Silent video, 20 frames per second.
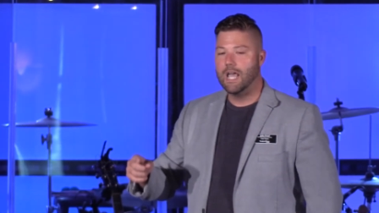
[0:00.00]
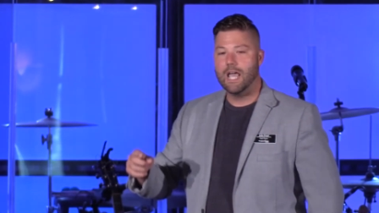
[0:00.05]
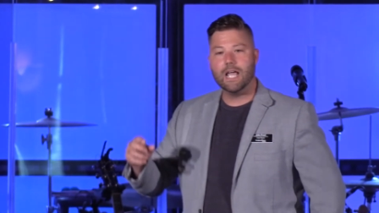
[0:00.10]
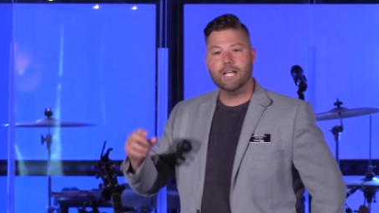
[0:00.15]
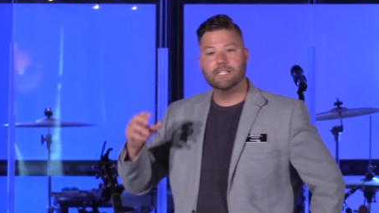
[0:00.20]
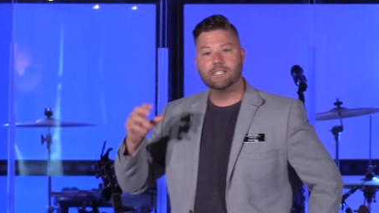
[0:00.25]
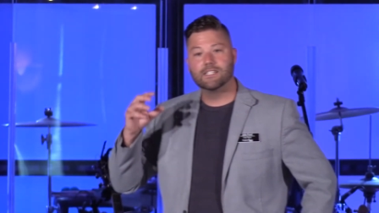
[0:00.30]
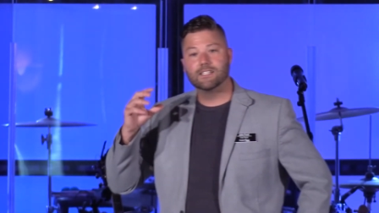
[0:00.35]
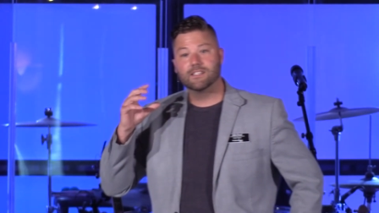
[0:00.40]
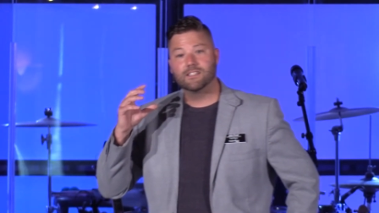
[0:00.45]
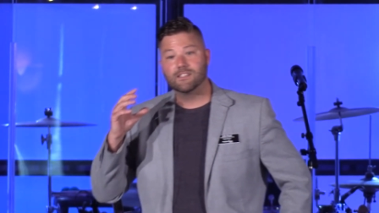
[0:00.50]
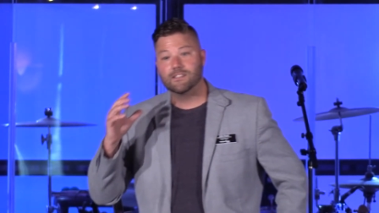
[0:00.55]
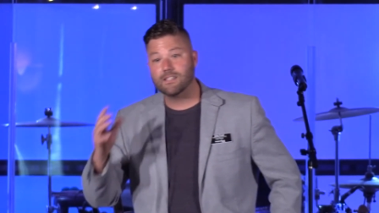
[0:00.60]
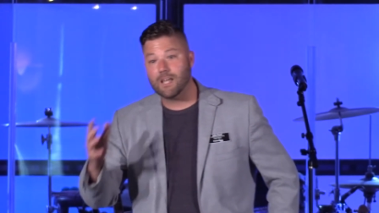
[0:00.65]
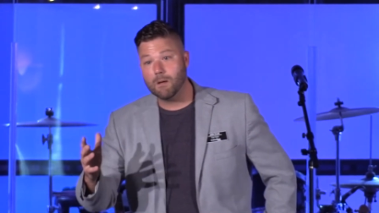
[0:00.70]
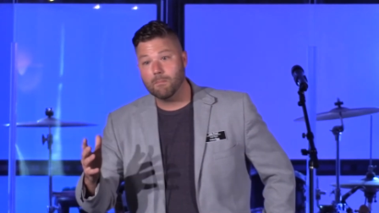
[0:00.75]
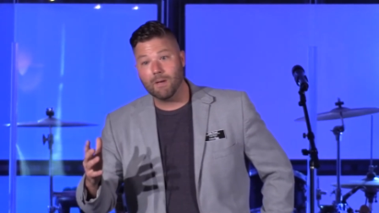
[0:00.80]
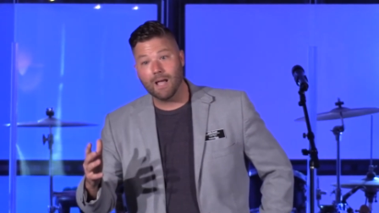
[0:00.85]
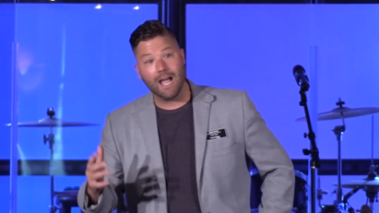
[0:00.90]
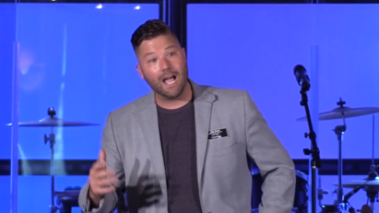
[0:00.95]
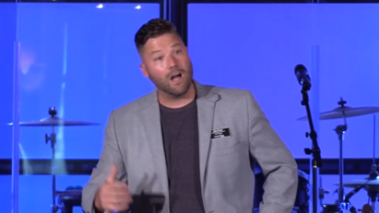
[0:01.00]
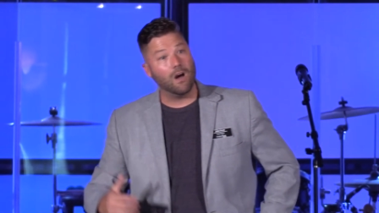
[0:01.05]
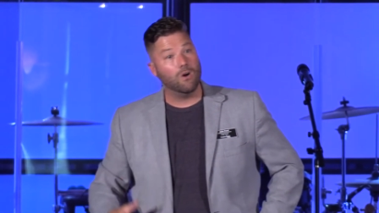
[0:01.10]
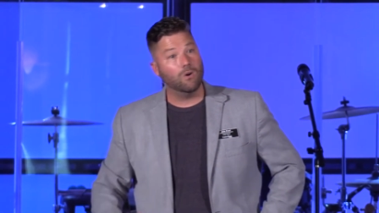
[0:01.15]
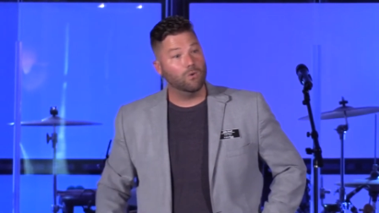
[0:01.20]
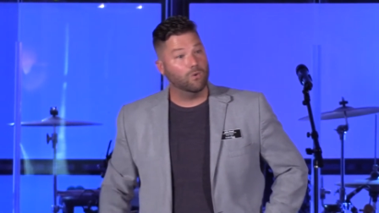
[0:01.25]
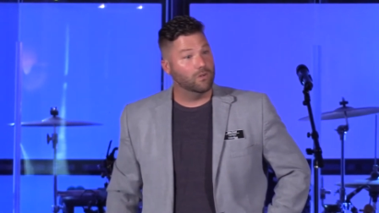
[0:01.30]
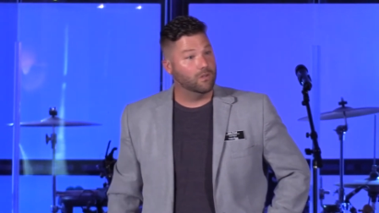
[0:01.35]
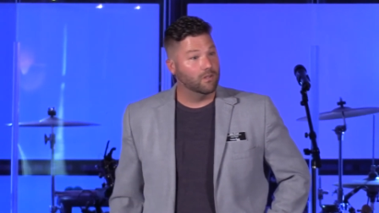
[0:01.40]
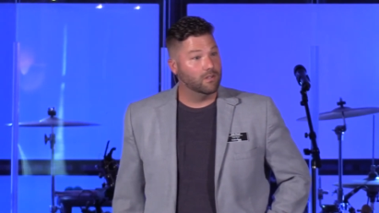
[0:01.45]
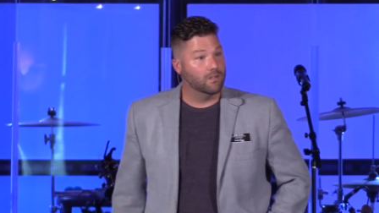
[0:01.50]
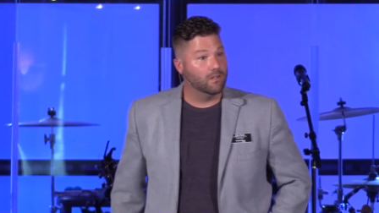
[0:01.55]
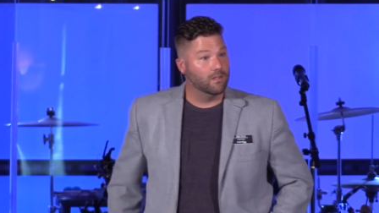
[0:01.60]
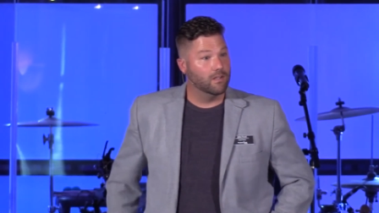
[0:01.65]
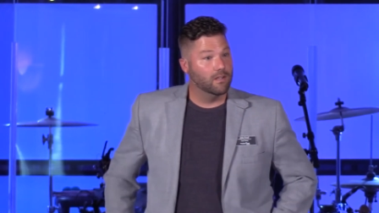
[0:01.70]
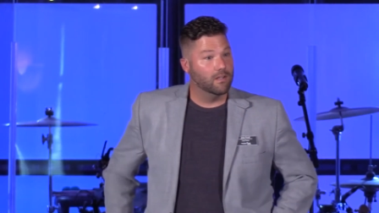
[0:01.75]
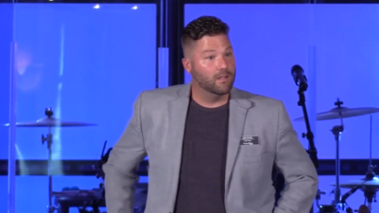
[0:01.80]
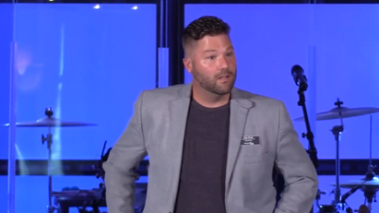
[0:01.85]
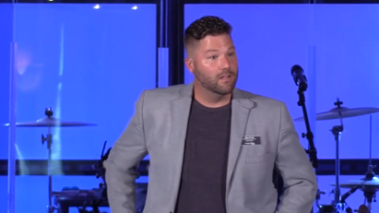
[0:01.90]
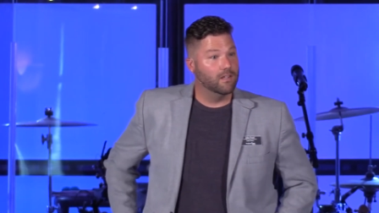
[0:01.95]
And somehow,
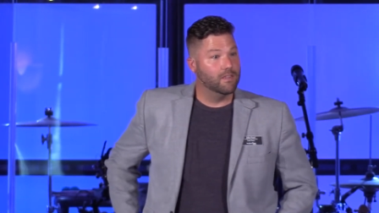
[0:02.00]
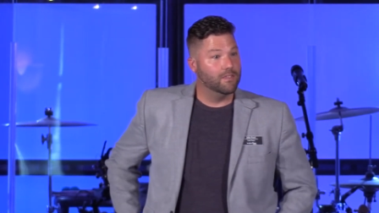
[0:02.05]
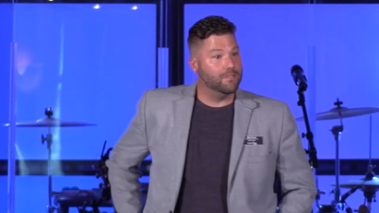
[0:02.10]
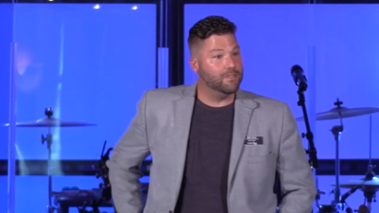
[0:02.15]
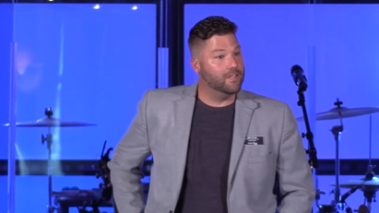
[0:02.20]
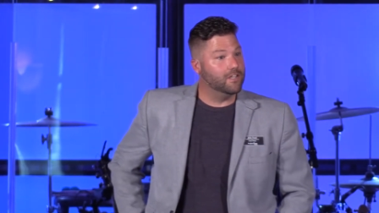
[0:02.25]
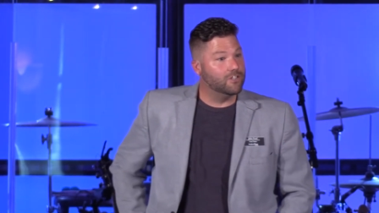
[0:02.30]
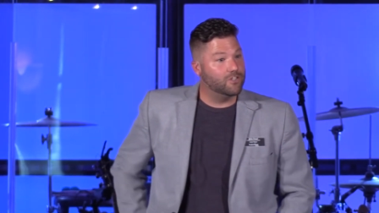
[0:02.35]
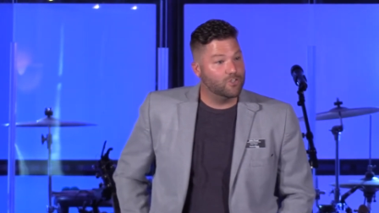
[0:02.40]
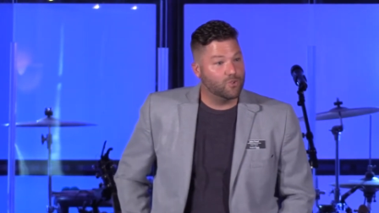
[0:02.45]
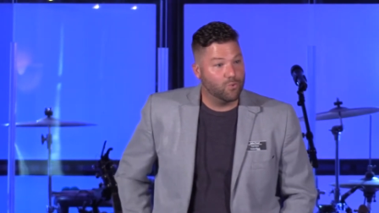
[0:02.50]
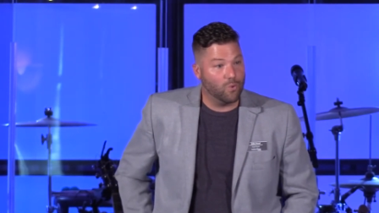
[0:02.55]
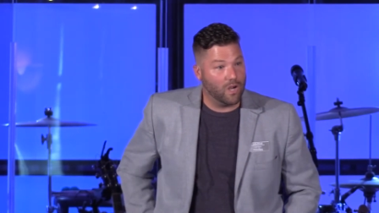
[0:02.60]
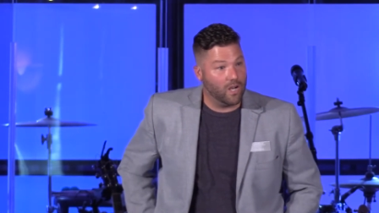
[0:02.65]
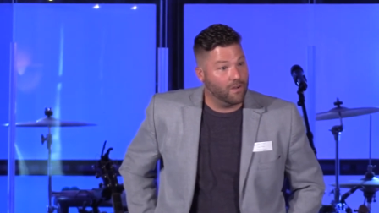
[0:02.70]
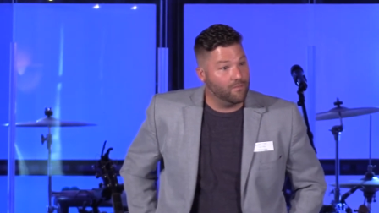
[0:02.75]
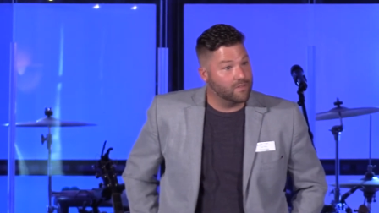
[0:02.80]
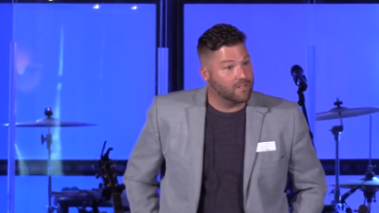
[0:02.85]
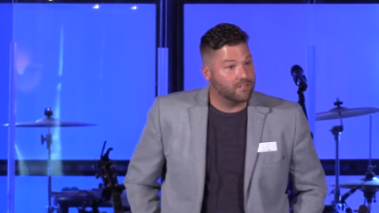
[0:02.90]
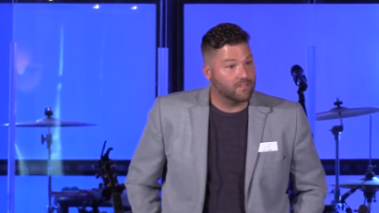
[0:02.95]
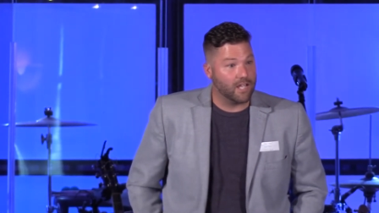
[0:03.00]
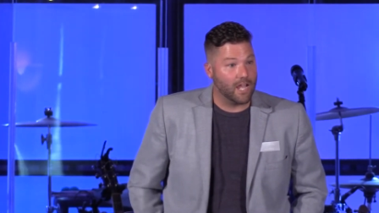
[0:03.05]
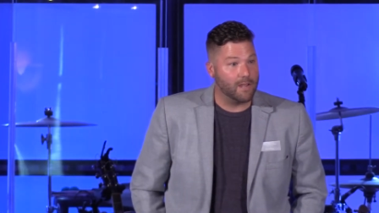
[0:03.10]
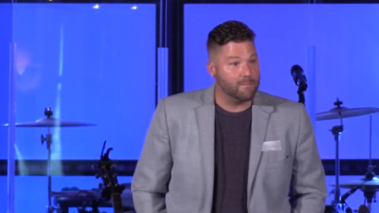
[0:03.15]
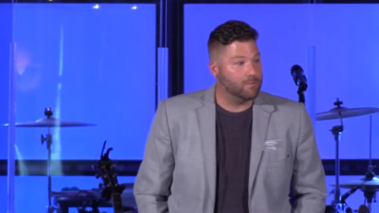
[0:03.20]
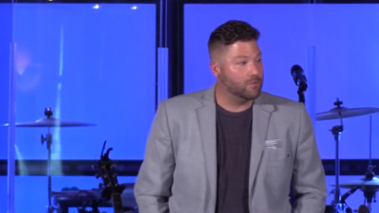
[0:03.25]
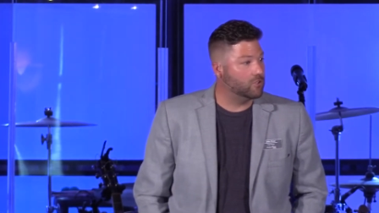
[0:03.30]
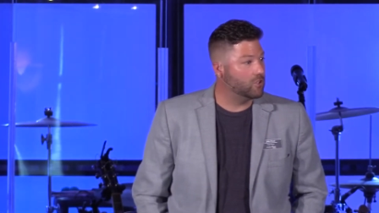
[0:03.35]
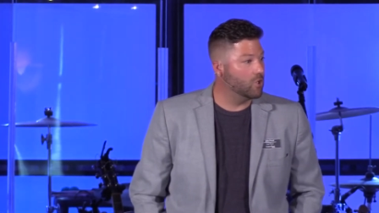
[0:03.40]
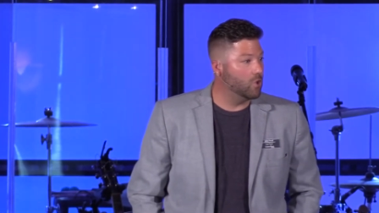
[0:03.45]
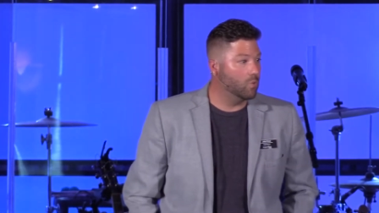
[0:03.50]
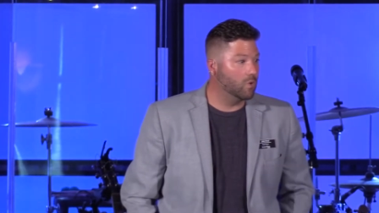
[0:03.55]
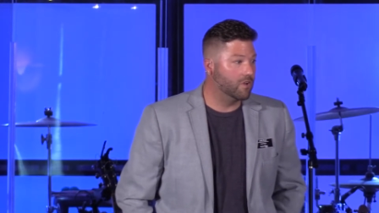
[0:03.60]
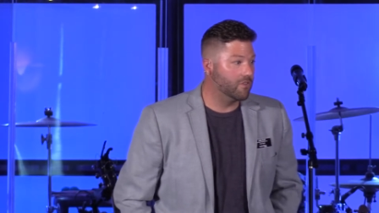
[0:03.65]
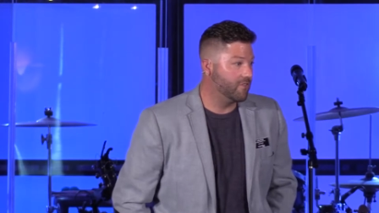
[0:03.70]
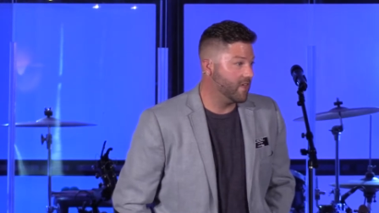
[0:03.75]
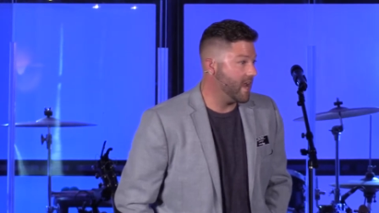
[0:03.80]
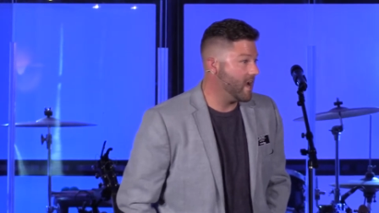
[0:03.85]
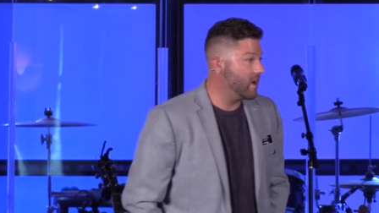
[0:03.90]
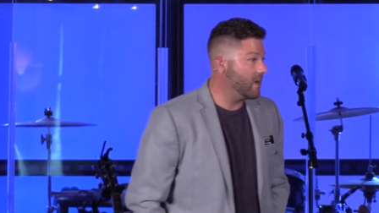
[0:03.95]
these 12 disciples who were
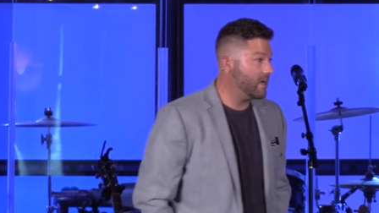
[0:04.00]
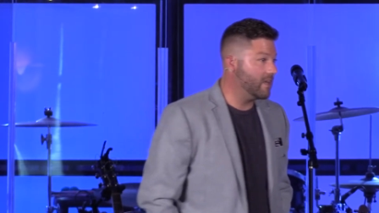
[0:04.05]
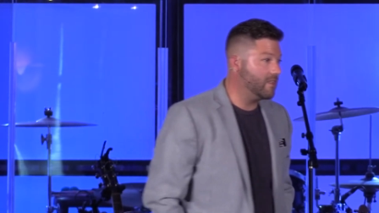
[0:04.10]
there